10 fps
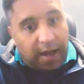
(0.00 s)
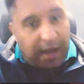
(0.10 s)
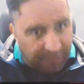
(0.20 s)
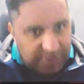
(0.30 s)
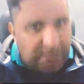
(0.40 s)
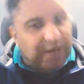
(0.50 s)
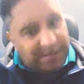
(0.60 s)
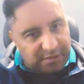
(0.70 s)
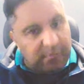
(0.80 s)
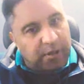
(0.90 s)
agreeing
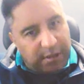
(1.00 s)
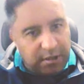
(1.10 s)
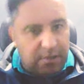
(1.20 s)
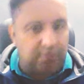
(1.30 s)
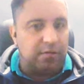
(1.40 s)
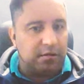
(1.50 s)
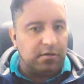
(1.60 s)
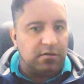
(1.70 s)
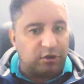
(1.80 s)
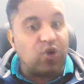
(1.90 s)
with the customer,
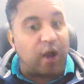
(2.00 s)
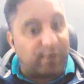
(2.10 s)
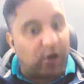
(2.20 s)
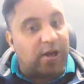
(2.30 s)
because